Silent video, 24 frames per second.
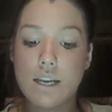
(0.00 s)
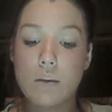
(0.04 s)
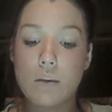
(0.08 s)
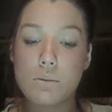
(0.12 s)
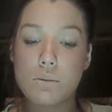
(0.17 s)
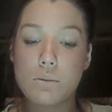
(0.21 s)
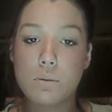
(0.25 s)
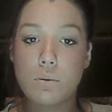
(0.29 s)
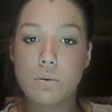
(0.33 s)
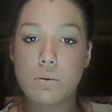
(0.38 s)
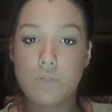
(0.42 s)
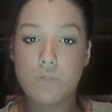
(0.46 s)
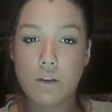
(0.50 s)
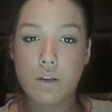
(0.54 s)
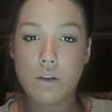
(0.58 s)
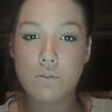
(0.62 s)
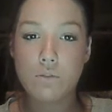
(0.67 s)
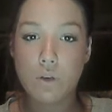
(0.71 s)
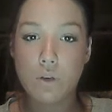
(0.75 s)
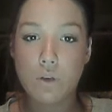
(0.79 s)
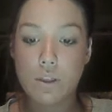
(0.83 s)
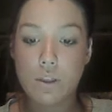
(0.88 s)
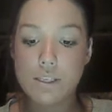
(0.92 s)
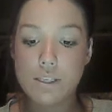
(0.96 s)
and help to
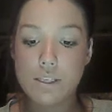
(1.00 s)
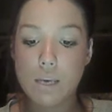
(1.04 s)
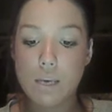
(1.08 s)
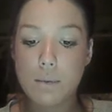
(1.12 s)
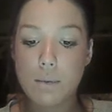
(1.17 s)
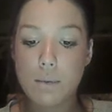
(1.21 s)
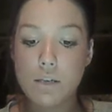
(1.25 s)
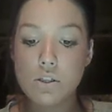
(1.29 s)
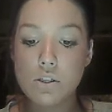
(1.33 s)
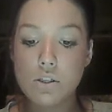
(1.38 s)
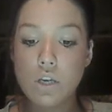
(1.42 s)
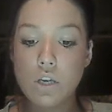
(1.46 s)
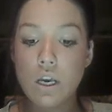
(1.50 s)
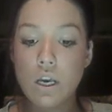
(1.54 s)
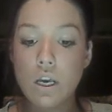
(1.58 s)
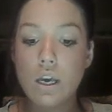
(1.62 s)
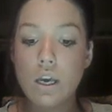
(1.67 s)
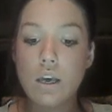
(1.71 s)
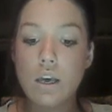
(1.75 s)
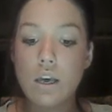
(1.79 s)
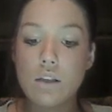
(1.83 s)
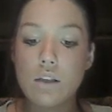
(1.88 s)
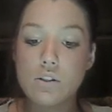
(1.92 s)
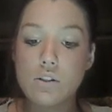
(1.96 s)
prevent further damage.
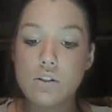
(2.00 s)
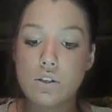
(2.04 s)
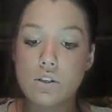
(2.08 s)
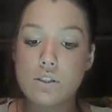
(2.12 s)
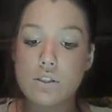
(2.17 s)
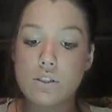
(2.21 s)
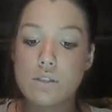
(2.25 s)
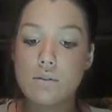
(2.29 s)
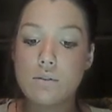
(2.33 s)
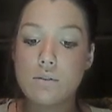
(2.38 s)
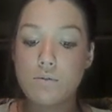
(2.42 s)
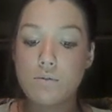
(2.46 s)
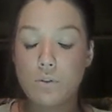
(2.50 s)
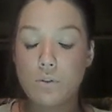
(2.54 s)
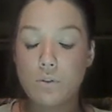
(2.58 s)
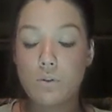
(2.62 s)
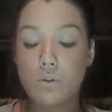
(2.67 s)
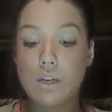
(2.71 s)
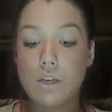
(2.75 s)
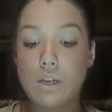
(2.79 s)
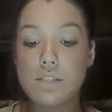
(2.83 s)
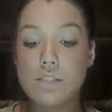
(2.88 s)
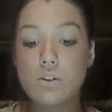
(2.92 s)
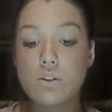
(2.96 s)
So
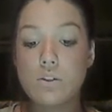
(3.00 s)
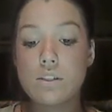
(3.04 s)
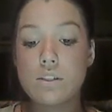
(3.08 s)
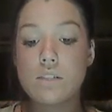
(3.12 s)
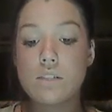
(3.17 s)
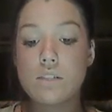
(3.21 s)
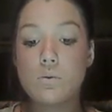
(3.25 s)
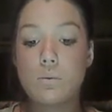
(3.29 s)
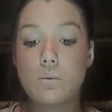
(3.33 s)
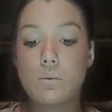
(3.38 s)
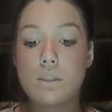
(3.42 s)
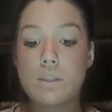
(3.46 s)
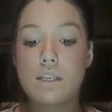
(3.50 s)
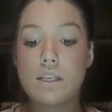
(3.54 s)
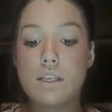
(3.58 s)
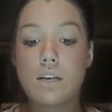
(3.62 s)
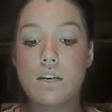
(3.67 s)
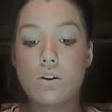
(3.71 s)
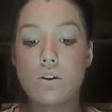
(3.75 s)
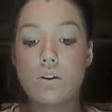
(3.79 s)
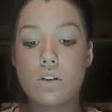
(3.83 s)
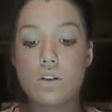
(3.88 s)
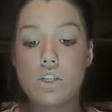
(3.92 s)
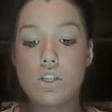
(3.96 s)
for resources will be
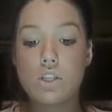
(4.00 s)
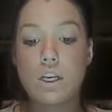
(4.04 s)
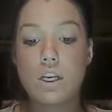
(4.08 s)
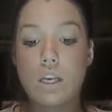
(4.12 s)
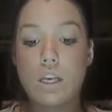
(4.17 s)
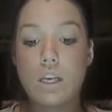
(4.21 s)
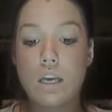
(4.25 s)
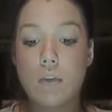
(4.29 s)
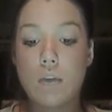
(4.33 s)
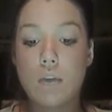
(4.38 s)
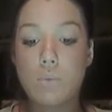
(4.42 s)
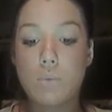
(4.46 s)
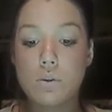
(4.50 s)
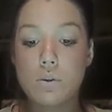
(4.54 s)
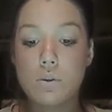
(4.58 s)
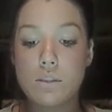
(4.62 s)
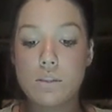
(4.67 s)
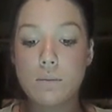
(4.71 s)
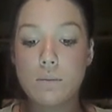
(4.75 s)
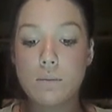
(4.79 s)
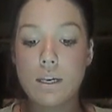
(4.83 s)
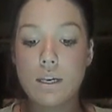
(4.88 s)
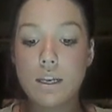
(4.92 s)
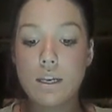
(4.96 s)
technology and
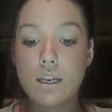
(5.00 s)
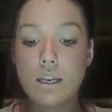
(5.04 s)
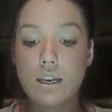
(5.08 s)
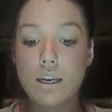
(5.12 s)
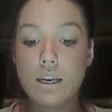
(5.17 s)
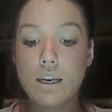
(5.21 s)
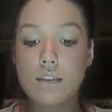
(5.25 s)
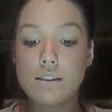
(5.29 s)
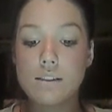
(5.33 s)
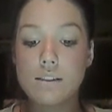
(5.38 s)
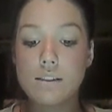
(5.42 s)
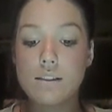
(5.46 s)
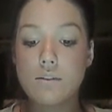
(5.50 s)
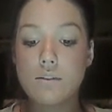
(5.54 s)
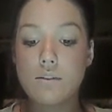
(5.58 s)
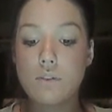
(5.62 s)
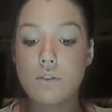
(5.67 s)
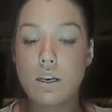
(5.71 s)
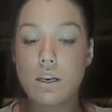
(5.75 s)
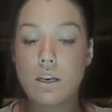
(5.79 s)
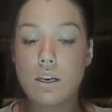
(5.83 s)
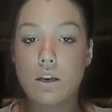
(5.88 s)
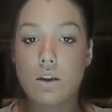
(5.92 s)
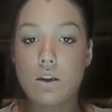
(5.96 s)
multimedia needs, the
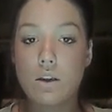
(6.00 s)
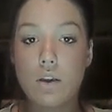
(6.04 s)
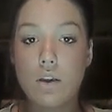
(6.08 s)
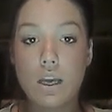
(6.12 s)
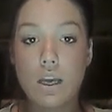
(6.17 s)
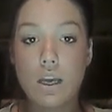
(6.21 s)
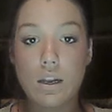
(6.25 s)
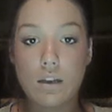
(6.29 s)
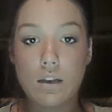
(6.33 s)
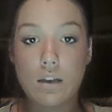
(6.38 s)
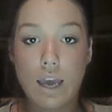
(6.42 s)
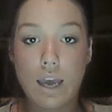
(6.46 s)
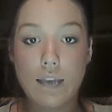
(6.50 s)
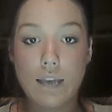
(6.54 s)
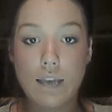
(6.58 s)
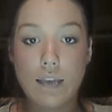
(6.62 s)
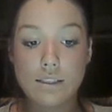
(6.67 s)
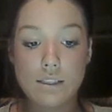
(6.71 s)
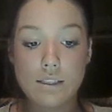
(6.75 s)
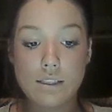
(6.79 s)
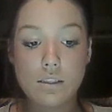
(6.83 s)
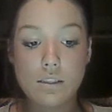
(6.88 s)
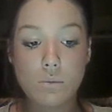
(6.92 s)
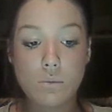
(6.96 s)
video and
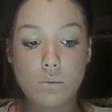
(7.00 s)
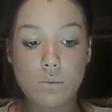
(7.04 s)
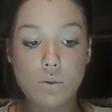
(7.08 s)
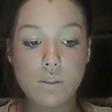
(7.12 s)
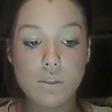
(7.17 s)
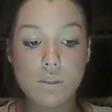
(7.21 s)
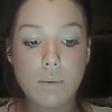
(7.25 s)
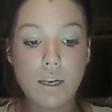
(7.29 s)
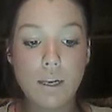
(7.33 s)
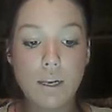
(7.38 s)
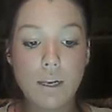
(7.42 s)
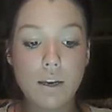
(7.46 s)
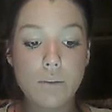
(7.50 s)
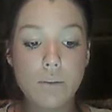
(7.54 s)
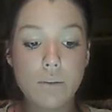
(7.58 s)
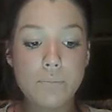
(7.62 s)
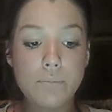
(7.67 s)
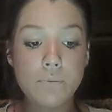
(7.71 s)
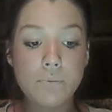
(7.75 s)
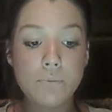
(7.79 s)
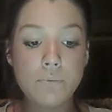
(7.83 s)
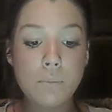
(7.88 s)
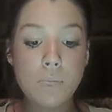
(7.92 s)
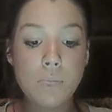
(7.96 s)
access to multimedia.